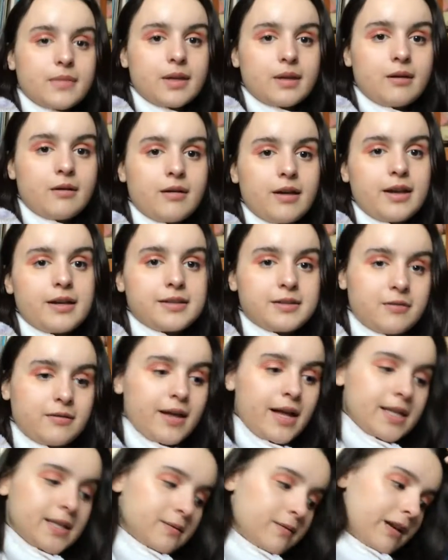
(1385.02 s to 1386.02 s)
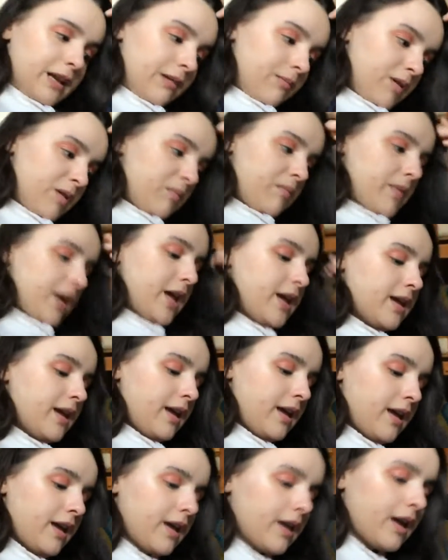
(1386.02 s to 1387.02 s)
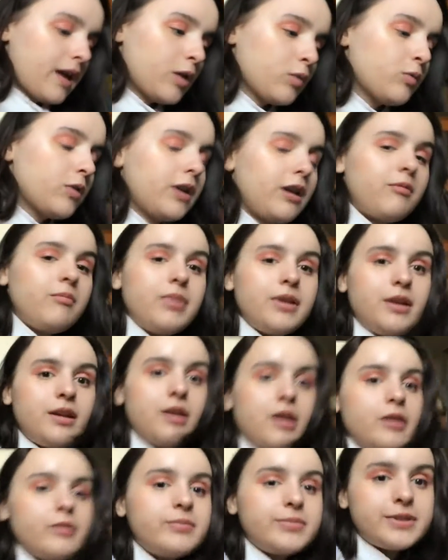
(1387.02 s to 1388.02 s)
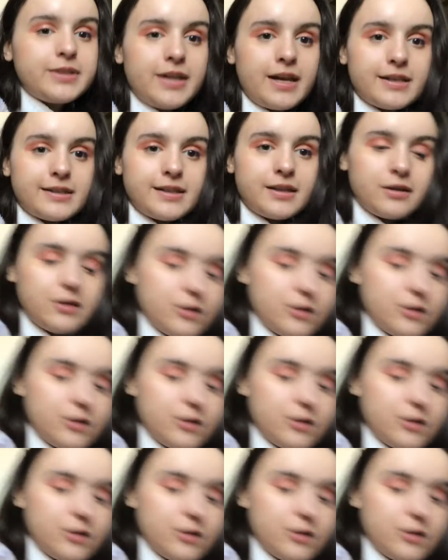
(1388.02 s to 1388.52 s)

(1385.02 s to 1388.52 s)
Okay, so that's what I've been making and what I've been obsessing